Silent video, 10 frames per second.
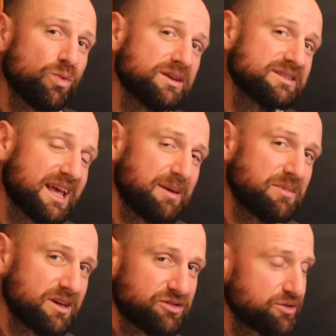the
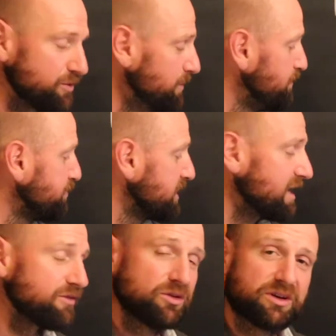same issue
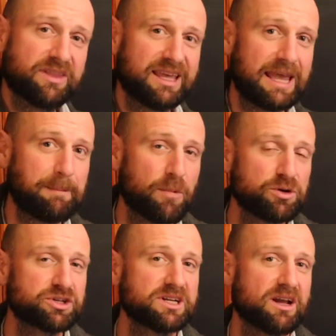if you look at the
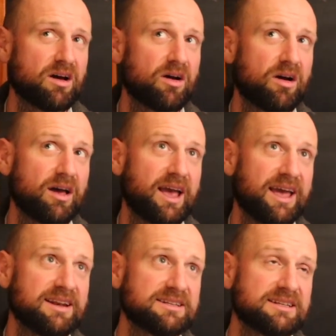emotion
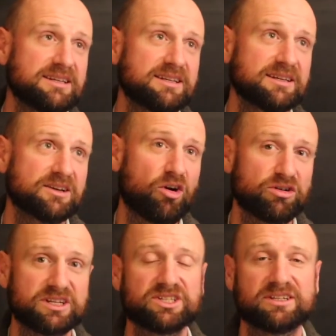and
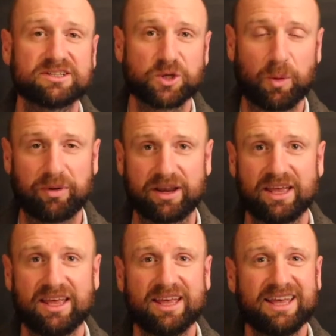cognition topic.
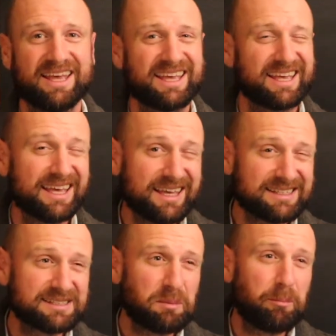
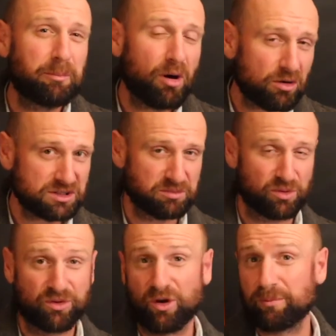It's
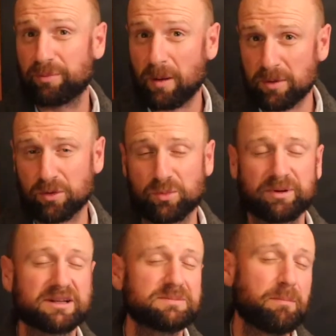possible, not probable,
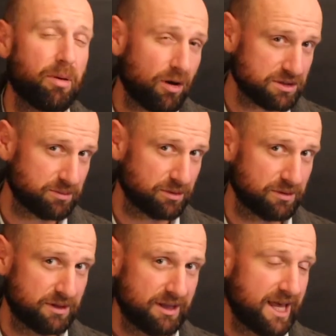but it's
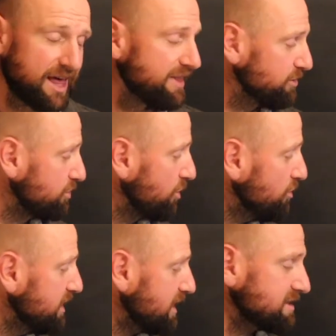possible that you
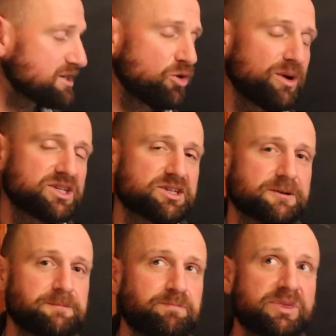could get asked a
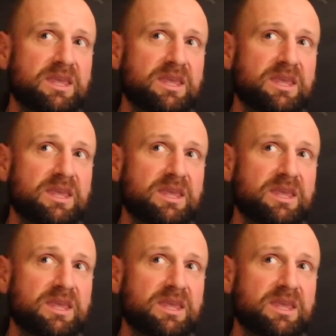question